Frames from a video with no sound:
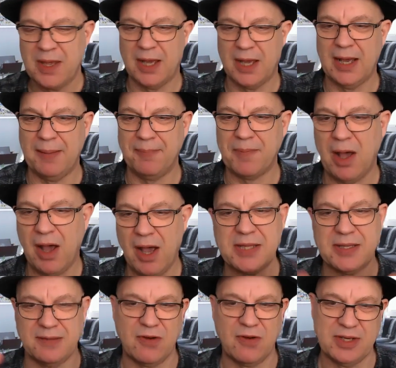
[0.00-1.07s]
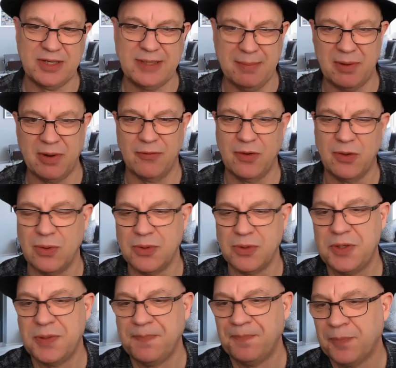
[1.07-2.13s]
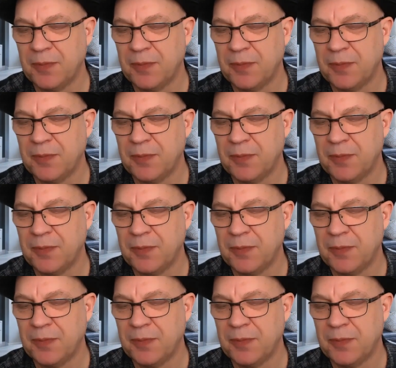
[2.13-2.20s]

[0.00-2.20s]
Haydn, very similar, of course.